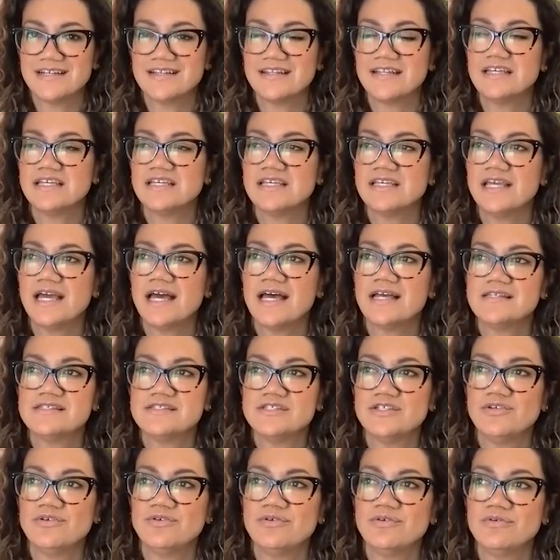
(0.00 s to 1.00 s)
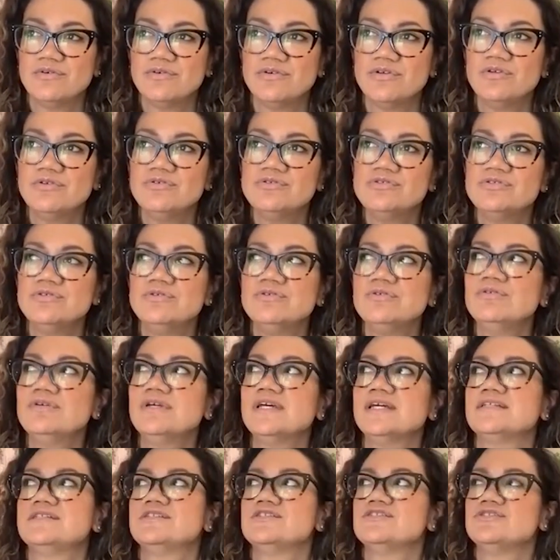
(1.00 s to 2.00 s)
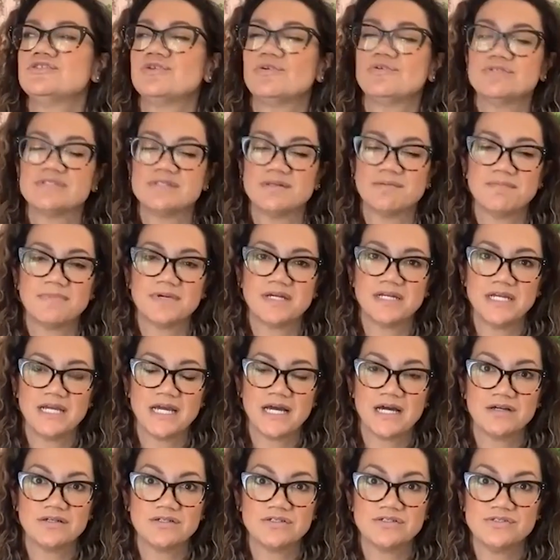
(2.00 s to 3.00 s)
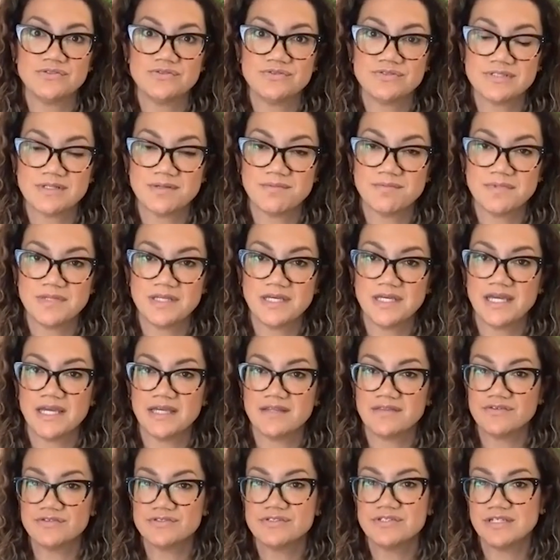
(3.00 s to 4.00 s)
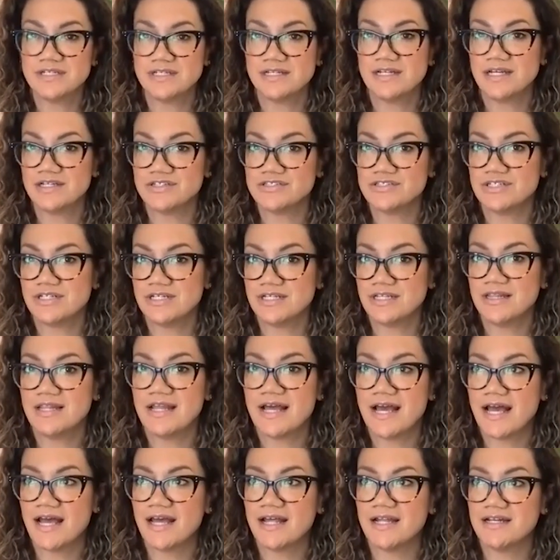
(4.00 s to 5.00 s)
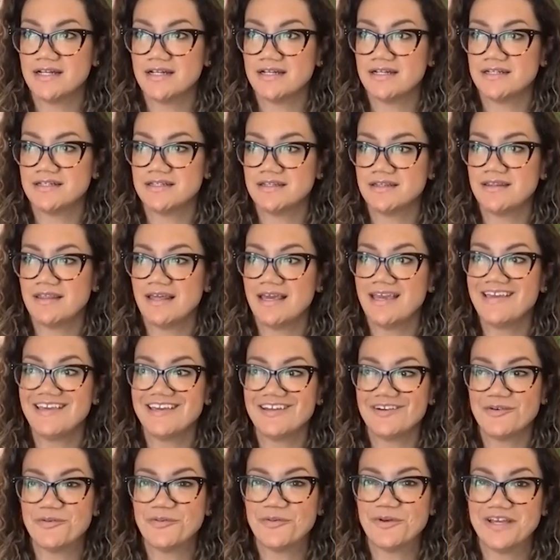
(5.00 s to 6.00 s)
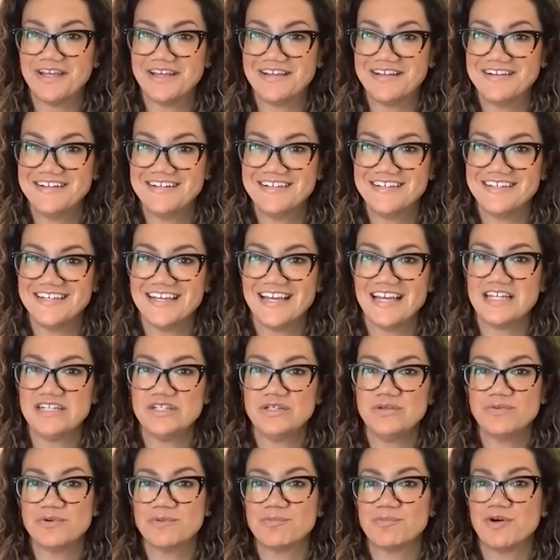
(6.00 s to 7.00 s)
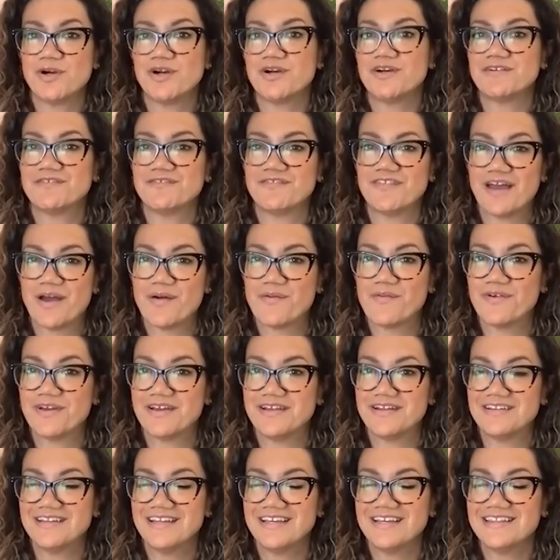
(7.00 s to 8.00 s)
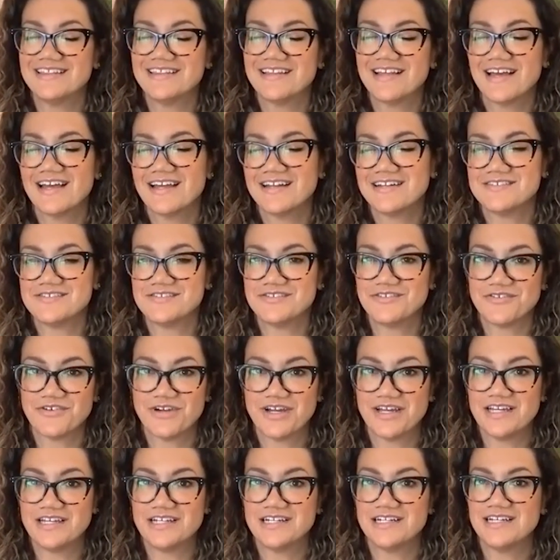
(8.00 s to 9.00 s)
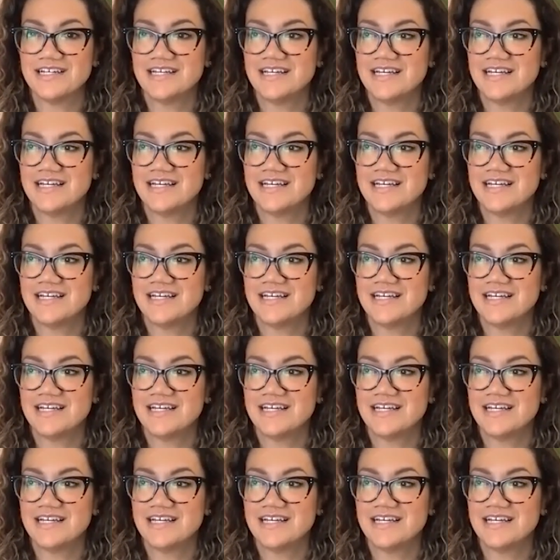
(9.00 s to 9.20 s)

like yes you you do get to show somebody how to do something and there's a connection in that they get a win and you are part of that win like that is great